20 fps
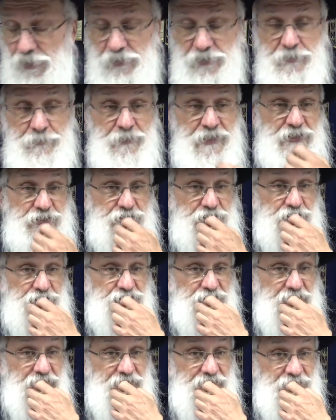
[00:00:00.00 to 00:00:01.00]
The Mishnah
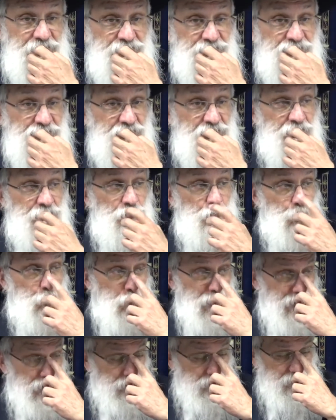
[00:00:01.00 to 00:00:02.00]
says,
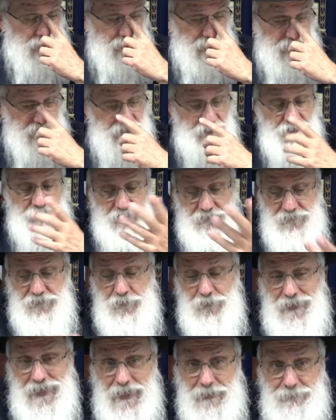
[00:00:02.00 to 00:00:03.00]
wealth is if
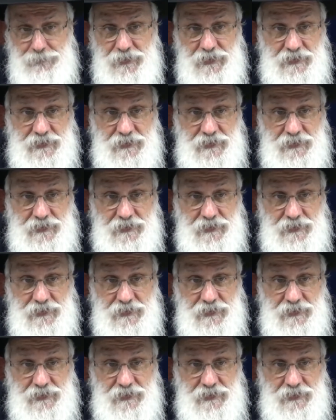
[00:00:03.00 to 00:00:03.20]
you're happy,